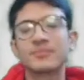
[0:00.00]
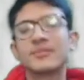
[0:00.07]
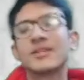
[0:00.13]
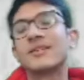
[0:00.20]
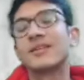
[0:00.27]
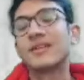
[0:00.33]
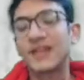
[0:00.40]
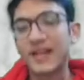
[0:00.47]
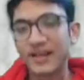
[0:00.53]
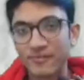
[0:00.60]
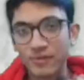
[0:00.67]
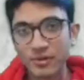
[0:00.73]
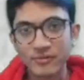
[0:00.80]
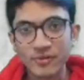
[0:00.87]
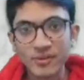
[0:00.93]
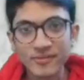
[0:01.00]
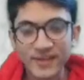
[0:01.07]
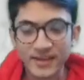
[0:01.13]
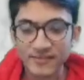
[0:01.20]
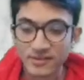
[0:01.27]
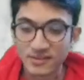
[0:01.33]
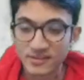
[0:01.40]
life was for 5
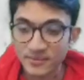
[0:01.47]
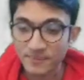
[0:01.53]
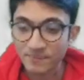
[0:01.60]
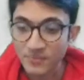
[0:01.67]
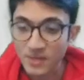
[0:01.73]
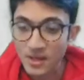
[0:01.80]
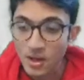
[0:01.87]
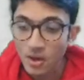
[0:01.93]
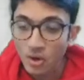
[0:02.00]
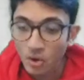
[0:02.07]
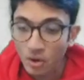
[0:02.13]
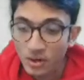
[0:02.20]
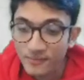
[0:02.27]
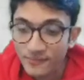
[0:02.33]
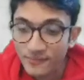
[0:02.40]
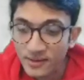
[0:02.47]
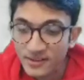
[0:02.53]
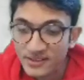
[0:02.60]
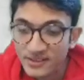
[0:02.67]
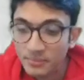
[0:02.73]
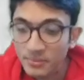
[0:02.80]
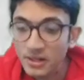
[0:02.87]
years. On 1st
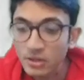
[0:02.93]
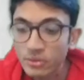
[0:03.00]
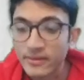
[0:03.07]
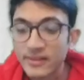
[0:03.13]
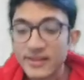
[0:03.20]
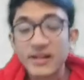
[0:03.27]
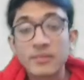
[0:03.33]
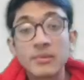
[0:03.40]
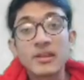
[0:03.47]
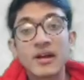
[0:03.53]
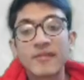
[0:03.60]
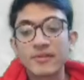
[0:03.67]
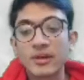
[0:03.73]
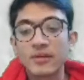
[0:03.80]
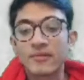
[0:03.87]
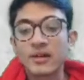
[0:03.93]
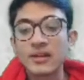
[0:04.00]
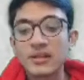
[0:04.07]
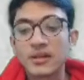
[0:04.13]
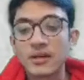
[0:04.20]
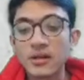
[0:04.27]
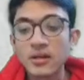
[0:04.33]
April 12, that means after 1 year,
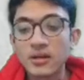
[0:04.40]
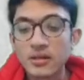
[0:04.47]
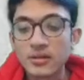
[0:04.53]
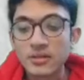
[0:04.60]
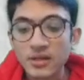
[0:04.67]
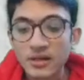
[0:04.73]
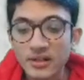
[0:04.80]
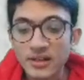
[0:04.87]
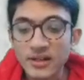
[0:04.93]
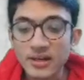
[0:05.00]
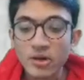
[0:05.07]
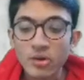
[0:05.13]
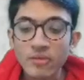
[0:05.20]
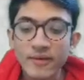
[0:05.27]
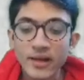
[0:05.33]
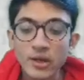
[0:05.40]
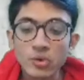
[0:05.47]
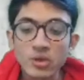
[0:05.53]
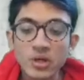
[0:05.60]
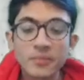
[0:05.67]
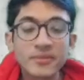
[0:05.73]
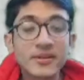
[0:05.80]
the written down value comes
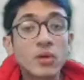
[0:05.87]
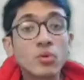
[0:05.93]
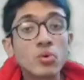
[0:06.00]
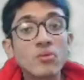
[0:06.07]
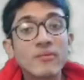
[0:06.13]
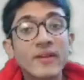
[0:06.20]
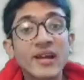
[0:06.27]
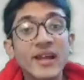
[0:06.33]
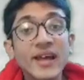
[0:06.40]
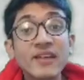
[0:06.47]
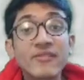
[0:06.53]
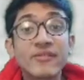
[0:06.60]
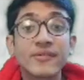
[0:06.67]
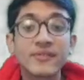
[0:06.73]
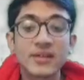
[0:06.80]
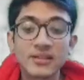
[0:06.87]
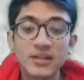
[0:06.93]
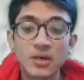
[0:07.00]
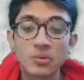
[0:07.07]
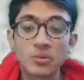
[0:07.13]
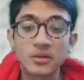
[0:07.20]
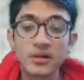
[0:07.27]
down to 1 lakh
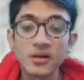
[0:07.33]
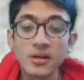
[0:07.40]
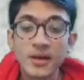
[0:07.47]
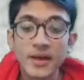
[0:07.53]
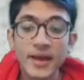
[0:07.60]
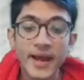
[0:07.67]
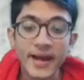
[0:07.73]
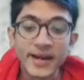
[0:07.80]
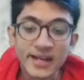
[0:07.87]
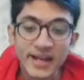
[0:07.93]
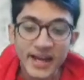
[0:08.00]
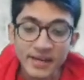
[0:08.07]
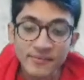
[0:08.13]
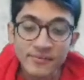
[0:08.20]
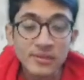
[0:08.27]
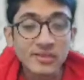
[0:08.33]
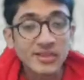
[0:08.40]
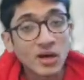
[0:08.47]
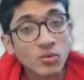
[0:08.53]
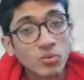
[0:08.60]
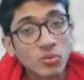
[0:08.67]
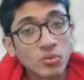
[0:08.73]
50,000 and life is now
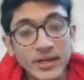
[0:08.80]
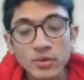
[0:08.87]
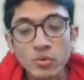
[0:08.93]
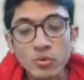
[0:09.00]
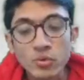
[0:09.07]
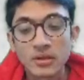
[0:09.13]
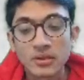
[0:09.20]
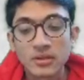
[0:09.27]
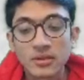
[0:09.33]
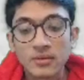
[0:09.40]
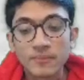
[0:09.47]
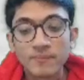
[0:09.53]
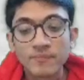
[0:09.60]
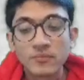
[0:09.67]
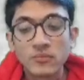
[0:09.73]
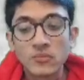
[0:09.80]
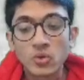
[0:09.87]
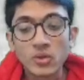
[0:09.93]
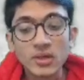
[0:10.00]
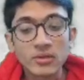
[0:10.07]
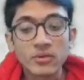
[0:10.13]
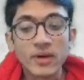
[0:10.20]
only 2 years. Okay,
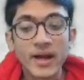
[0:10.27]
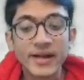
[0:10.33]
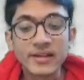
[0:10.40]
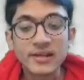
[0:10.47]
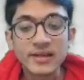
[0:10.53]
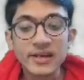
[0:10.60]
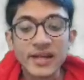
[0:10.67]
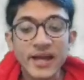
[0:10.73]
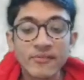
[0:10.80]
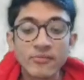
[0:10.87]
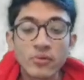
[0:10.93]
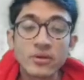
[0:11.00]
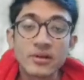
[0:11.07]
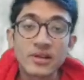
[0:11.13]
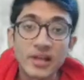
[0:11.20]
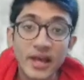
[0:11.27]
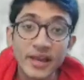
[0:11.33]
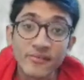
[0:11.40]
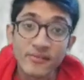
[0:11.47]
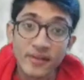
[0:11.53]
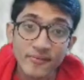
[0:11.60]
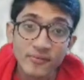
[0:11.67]
so ideally life
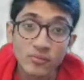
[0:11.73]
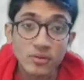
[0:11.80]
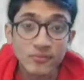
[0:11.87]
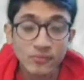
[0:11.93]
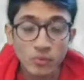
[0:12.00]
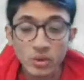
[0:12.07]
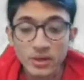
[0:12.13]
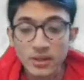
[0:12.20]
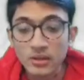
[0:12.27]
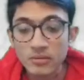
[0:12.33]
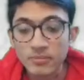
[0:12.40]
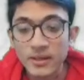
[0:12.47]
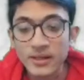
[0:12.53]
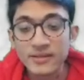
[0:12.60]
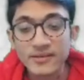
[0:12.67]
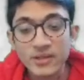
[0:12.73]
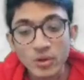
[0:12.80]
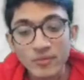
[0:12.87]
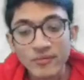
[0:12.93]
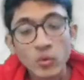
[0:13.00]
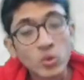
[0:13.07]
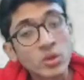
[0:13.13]
left was 4 years, but instead of
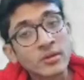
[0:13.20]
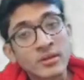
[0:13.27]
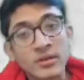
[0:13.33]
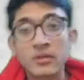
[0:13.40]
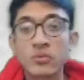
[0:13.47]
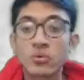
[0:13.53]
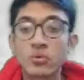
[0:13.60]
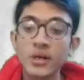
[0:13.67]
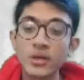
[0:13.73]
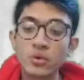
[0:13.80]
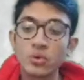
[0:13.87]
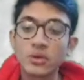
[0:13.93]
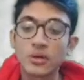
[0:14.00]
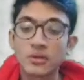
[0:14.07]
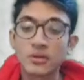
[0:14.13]
4 years, it is only 2 years.